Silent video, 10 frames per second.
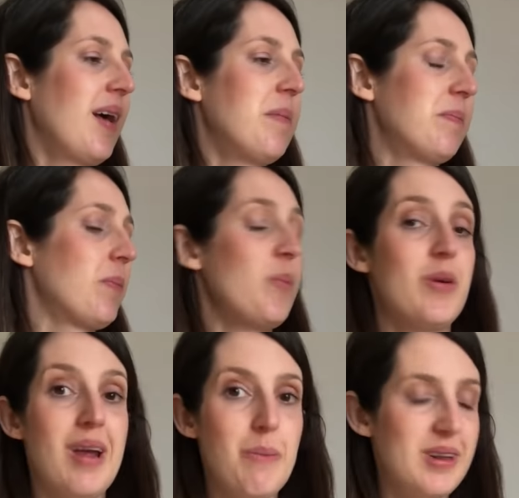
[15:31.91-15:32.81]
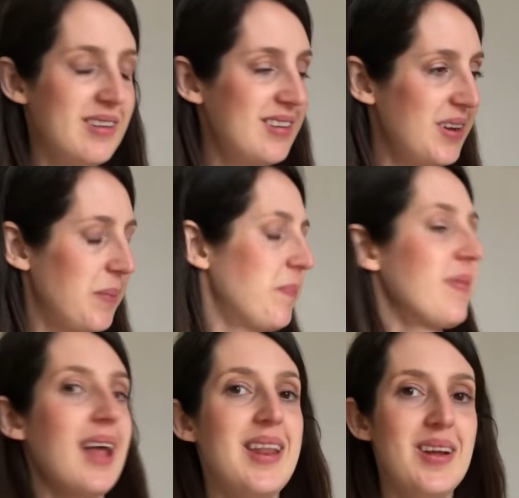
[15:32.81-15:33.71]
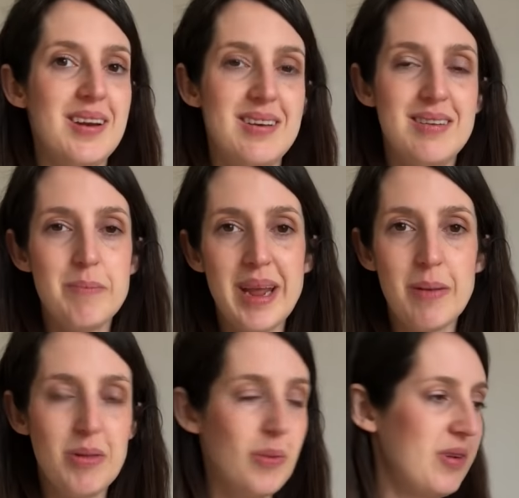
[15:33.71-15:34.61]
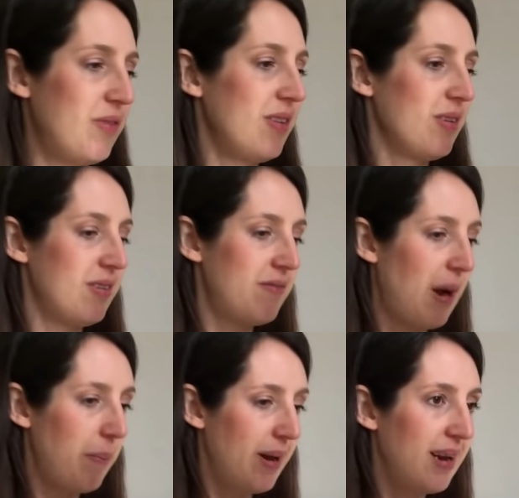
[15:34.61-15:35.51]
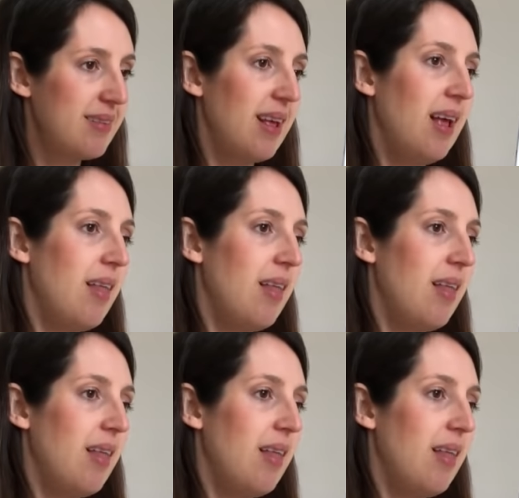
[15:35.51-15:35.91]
Um, would be great in winter too and you can make it with all different sorts of fabrics.